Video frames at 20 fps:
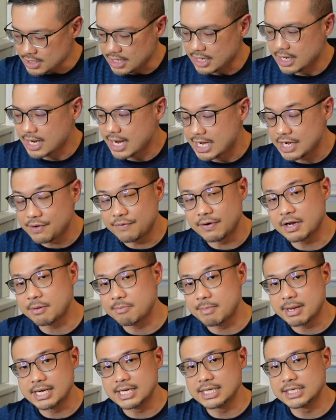I highly
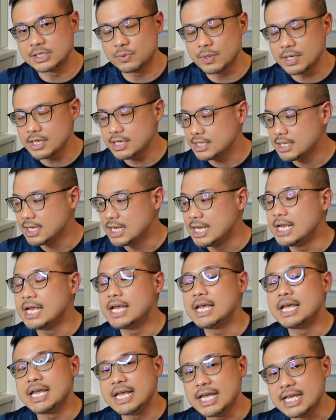recommend this one.
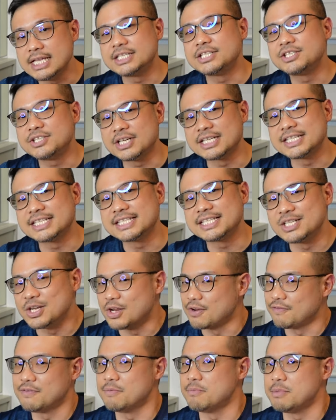It's just
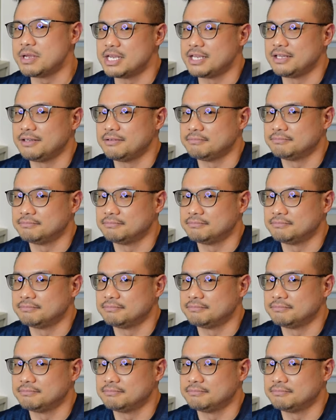not for me.